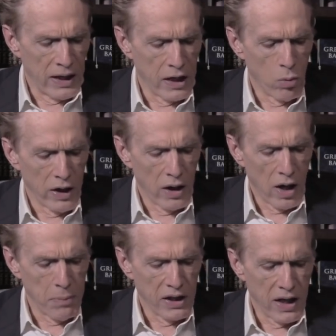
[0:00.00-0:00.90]
Anyway,
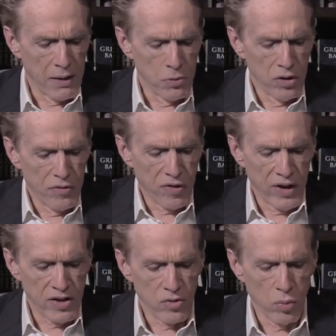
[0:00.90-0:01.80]
I became good
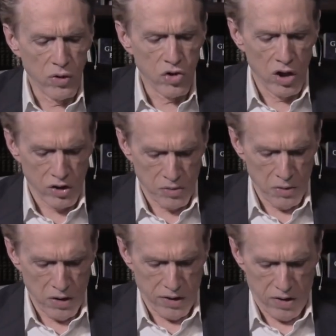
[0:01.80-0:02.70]
friends with Chuck
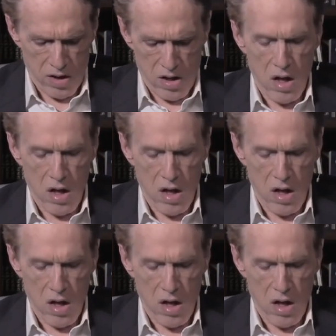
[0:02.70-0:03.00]
Smith,